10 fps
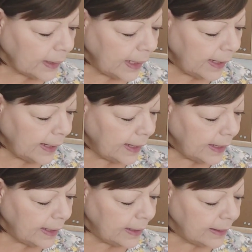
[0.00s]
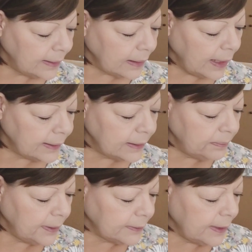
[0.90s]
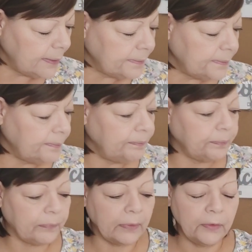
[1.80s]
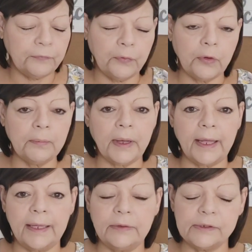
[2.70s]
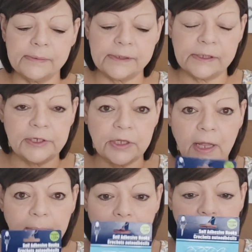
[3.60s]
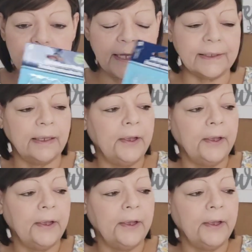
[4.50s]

and I picked up for my Christmas in July project,